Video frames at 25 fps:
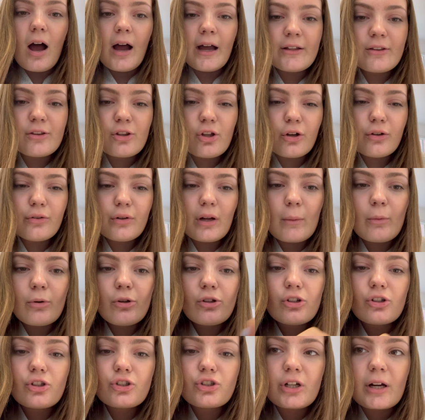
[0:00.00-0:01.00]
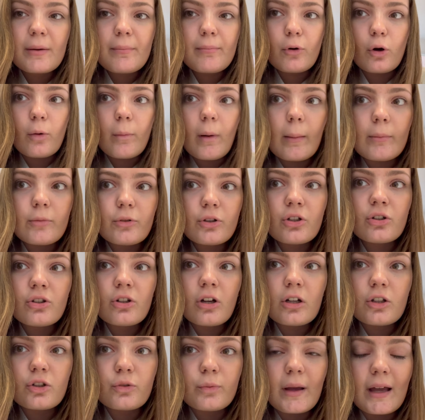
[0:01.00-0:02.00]
I don't. I want to do a tremble, but I'm doing
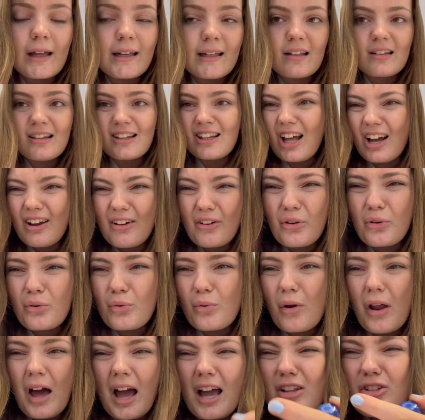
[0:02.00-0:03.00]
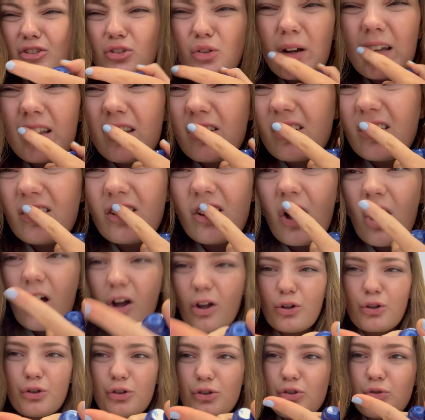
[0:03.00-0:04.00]
dance wear, and there's no like trend of
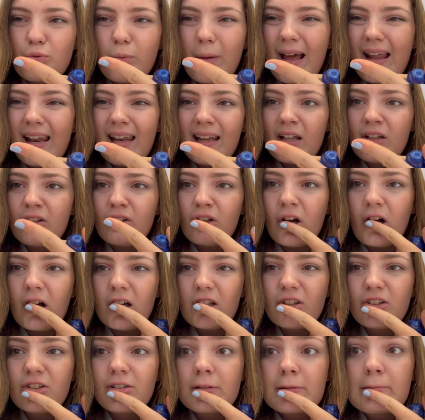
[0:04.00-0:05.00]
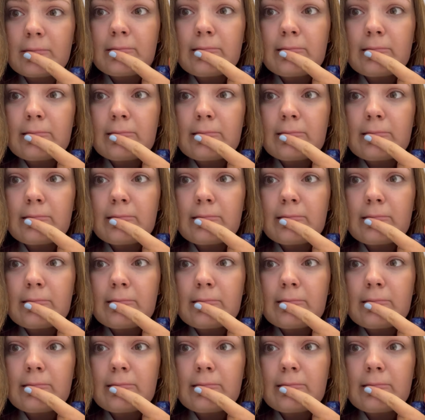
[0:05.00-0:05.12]
dance. You just wear leotards.